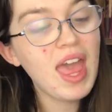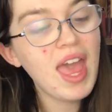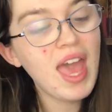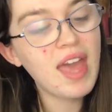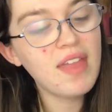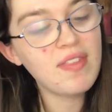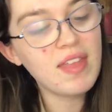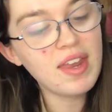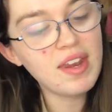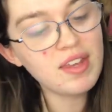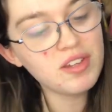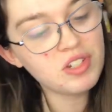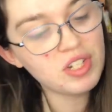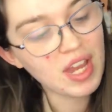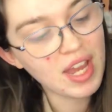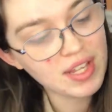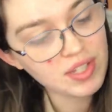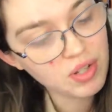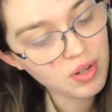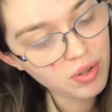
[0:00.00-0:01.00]
And then she
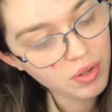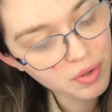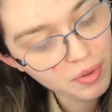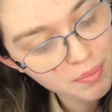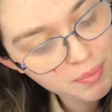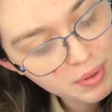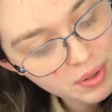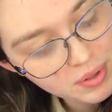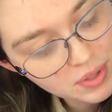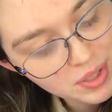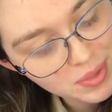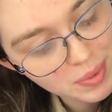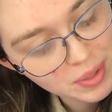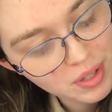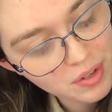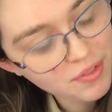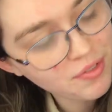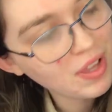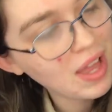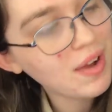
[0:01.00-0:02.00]
has her little boots with
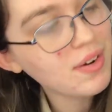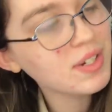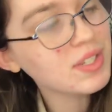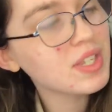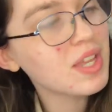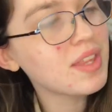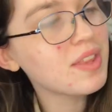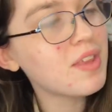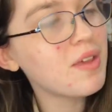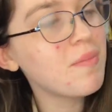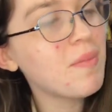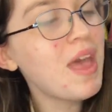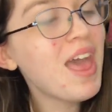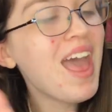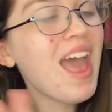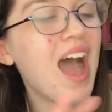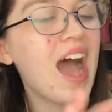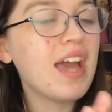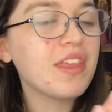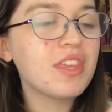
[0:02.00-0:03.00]
her flowers on them.
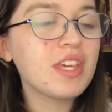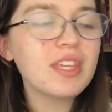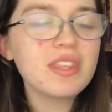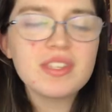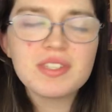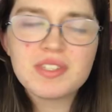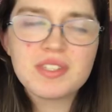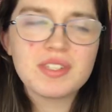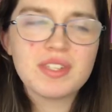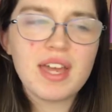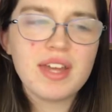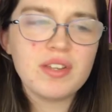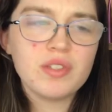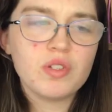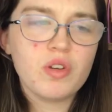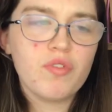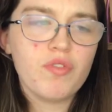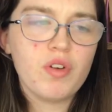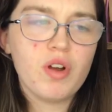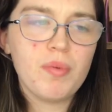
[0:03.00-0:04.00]
I think this design is
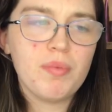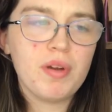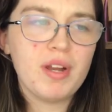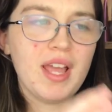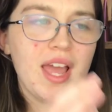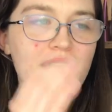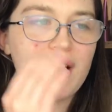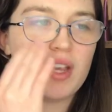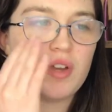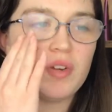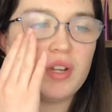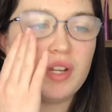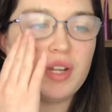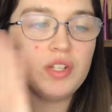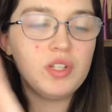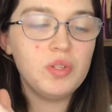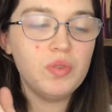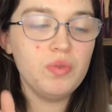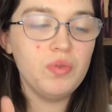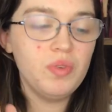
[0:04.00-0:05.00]
overall pretty accurate
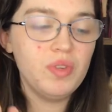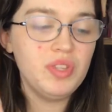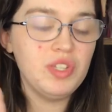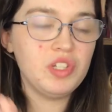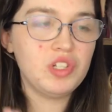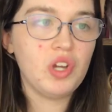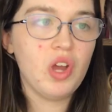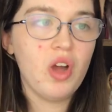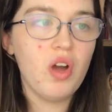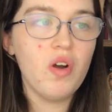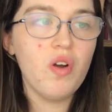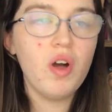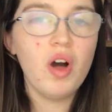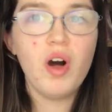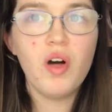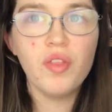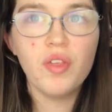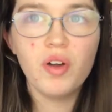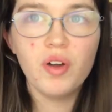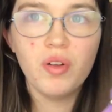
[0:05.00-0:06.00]
to the show,
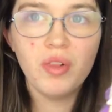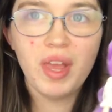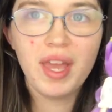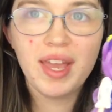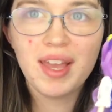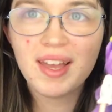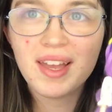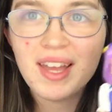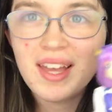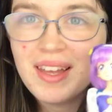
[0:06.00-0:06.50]
although like,